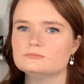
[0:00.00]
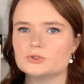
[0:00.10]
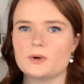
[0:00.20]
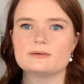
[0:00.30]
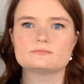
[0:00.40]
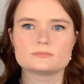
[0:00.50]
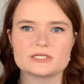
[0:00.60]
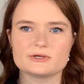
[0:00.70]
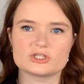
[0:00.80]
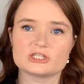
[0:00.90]
duet
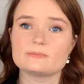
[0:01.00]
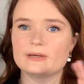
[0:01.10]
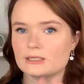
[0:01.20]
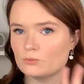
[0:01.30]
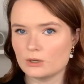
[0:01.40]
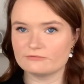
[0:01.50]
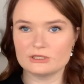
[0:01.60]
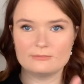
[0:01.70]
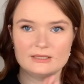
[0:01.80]
series. She ends up picking one of them.